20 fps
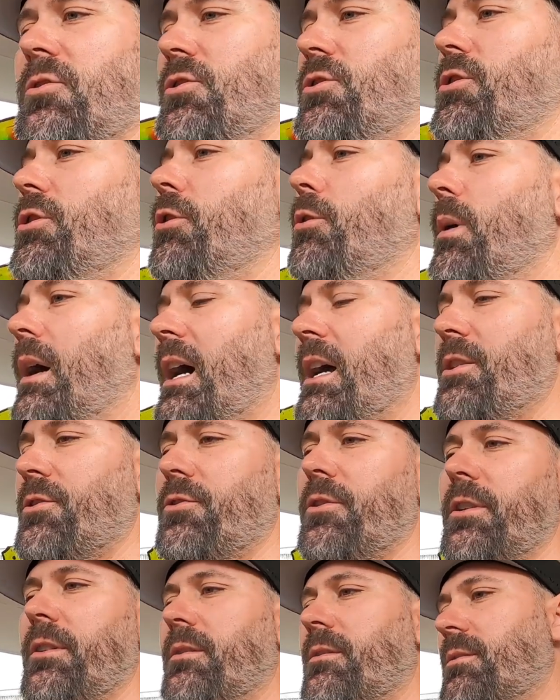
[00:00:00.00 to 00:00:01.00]

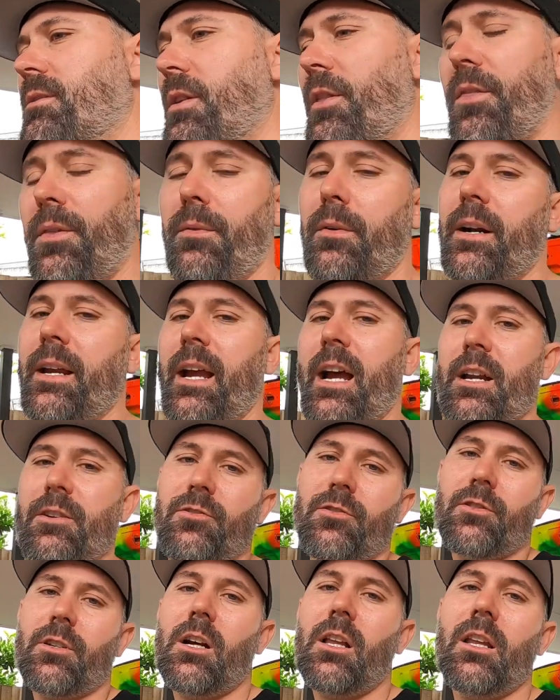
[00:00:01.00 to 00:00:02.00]
$200 to
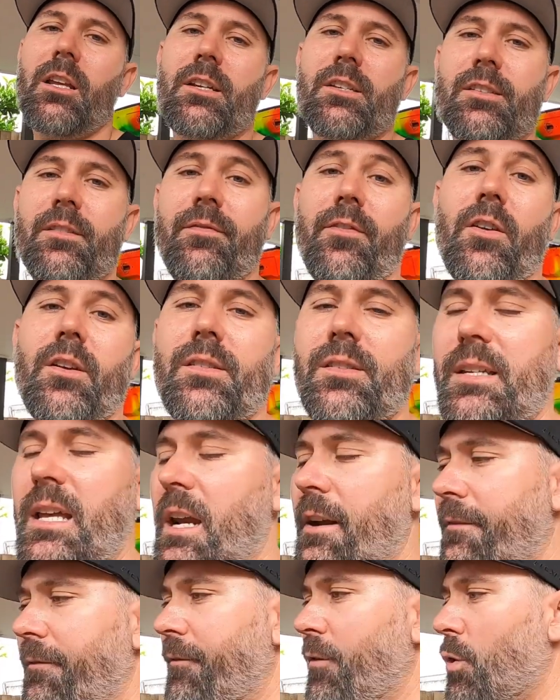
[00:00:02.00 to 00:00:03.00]
$300 for a
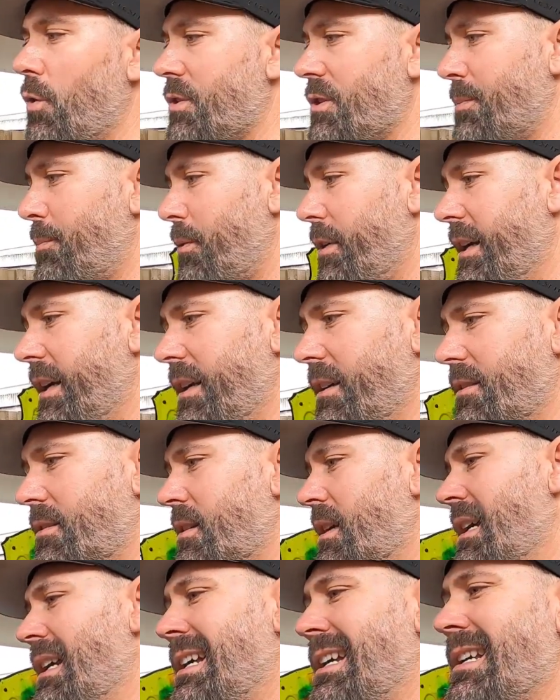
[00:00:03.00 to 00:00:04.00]
set of 4
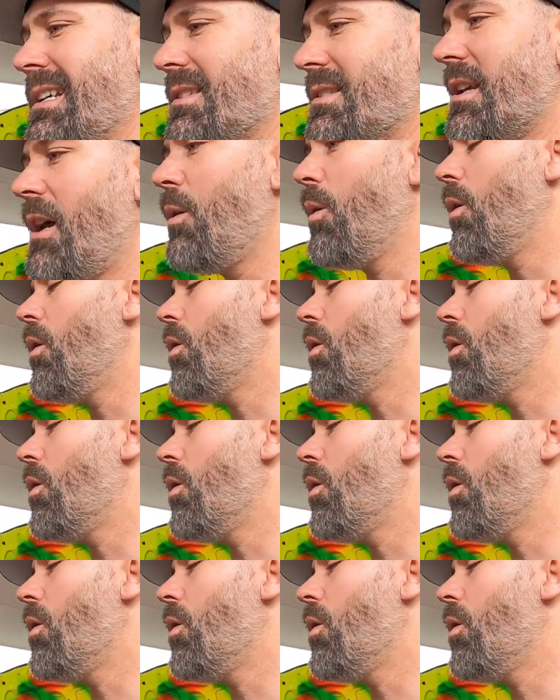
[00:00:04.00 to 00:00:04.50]
springs. So